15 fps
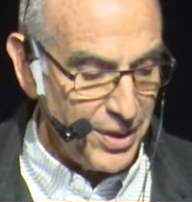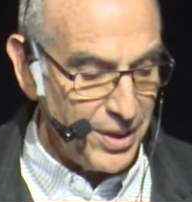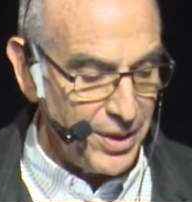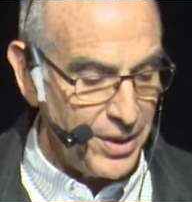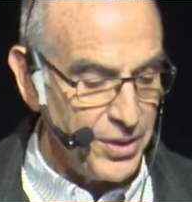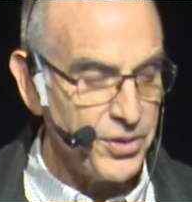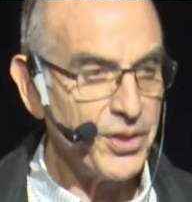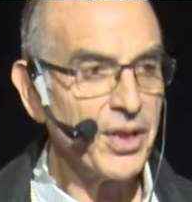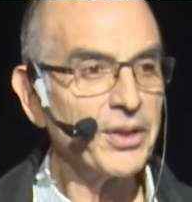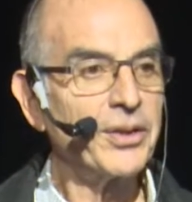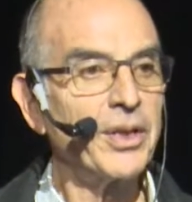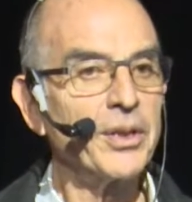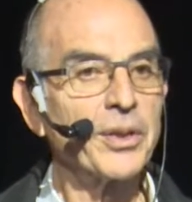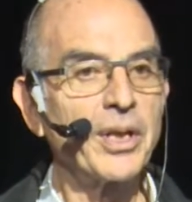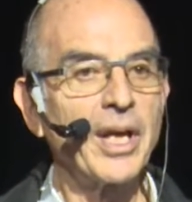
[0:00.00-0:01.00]
is that
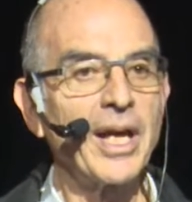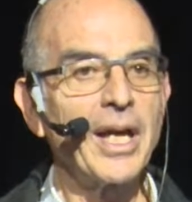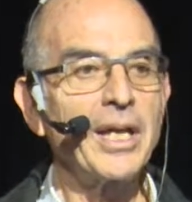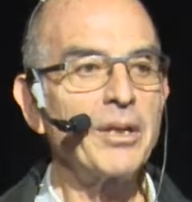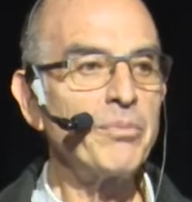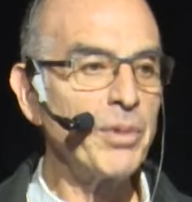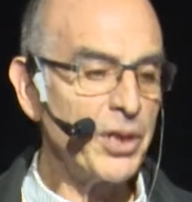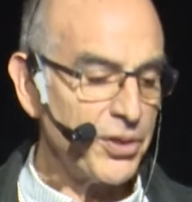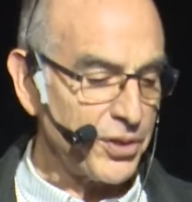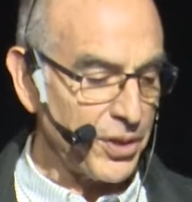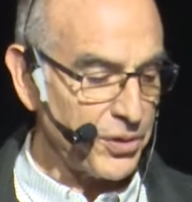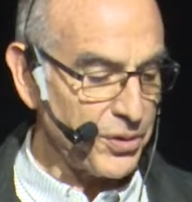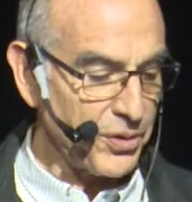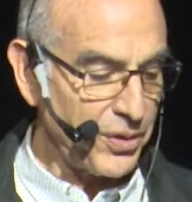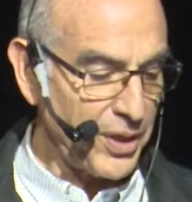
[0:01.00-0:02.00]
there can be
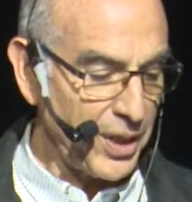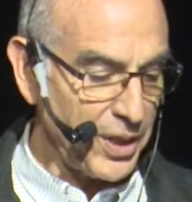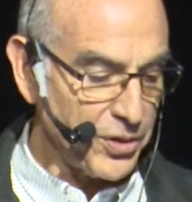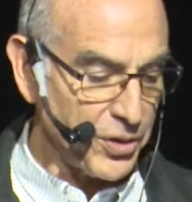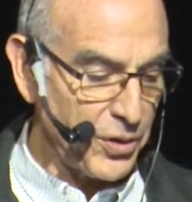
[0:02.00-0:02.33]
such a thing as